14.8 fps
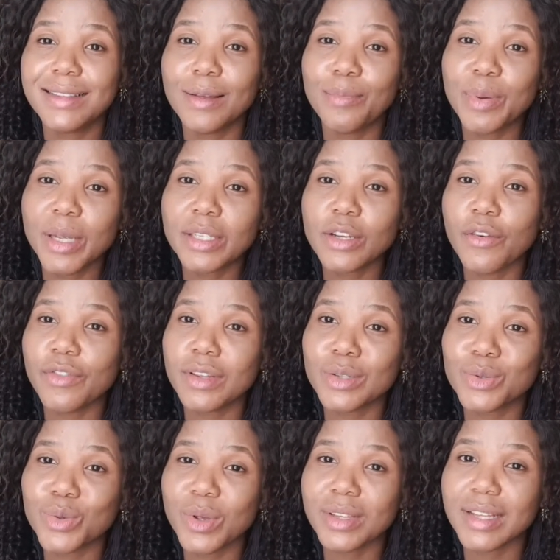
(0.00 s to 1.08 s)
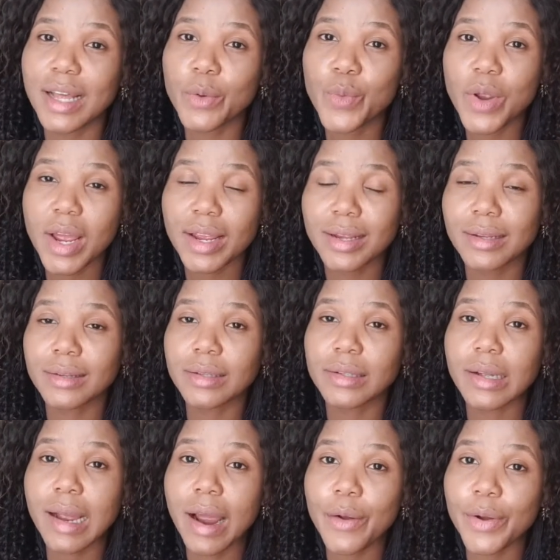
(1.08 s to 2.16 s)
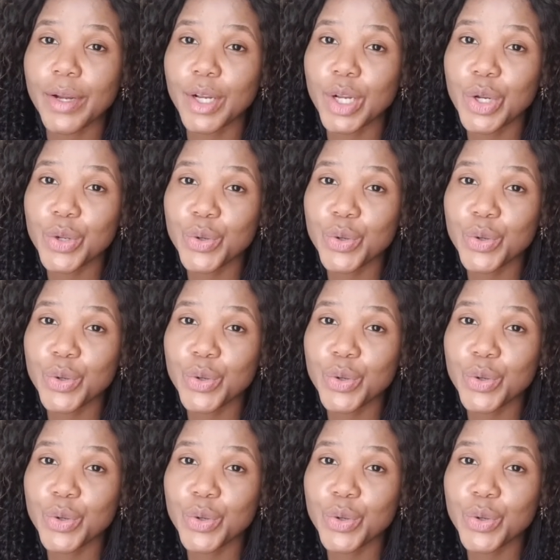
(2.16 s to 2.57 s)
the picture of the swing that we are currently